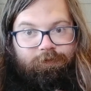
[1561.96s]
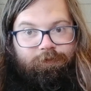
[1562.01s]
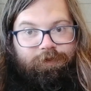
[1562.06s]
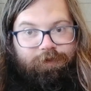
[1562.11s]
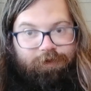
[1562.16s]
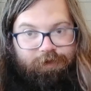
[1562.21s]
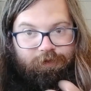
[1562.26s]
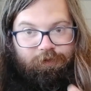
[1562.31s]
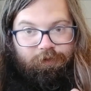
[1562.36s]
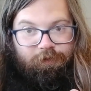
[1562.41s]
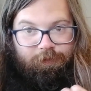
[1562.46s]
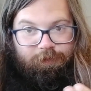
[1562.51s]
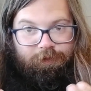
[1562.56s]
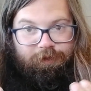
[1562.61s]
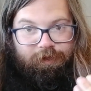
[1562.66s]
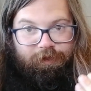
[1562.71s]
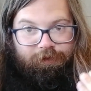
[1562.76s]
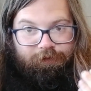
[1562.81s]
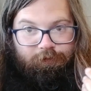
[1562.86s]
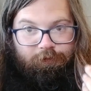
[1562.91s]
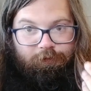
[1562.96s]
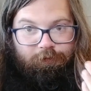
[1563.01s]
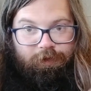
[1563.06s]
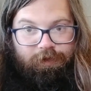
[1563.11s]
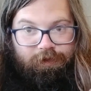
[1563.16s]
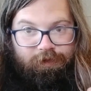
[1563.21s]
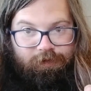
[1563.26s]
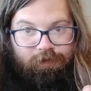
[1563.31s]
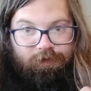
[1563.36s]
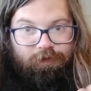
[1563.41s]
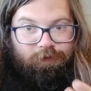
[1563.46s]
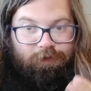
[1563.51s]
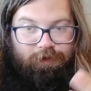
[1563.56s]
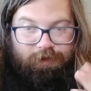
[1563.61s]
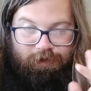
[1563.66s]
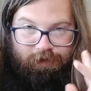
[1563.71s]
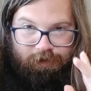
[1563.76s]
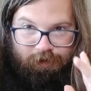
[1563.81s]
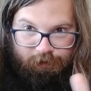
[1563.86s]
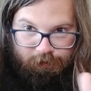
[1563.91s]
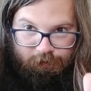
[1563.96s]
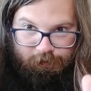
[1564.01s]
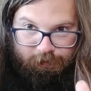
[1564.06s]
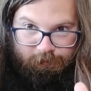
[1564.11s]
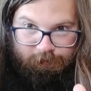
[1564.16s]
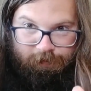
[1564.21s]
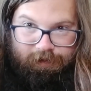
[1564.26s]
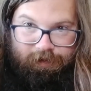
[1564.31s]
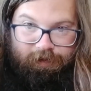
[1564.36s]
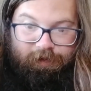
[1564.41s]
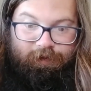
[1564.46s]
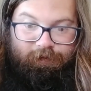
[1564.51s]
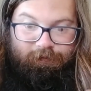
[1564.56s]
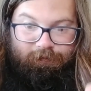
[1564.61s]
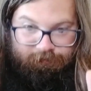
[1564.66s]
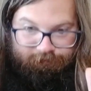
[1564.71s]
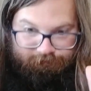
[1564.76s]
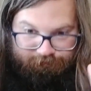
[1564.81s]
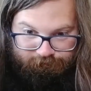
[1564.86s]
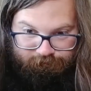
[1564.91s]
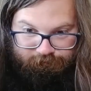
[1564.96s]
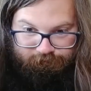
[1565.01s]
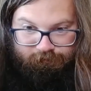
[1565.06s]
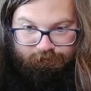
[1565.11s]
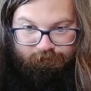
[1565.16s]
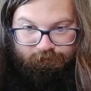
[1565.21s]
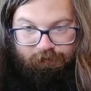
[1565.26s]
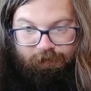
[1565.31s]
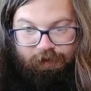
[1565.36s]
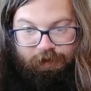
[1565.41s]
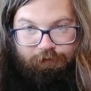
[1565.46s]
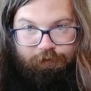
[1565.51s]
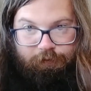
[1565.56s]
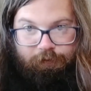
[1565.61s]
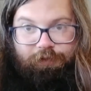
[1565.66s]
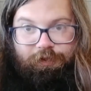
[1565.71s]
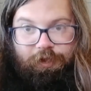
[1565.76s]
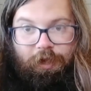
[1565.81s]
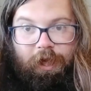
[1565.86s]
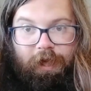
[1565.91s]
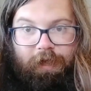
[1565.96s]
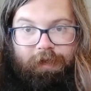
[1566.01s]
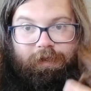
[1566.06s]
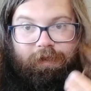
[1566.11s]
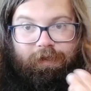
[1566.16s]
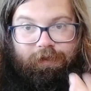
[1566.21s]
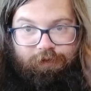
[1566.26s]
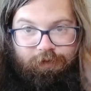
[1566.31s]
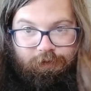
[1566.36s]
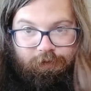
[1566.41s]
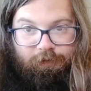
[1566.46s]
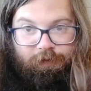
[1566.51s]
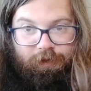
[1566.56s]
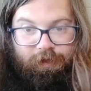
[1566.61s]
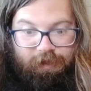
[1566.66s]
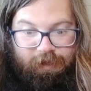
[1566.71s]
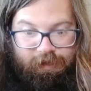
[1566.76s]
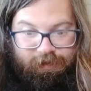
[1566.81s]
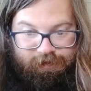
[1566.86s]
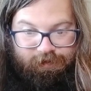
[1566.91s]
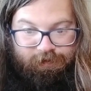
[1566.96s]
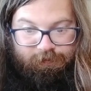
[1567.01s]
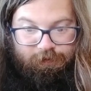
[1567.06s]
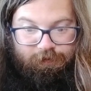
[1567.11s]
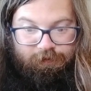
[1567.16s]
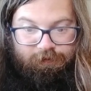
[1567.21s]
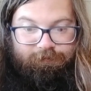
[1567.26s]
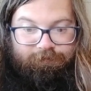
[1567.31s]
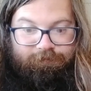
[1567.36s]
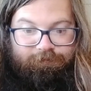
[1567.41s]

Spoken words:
which can only be done through research, which can only be done through talking to the customer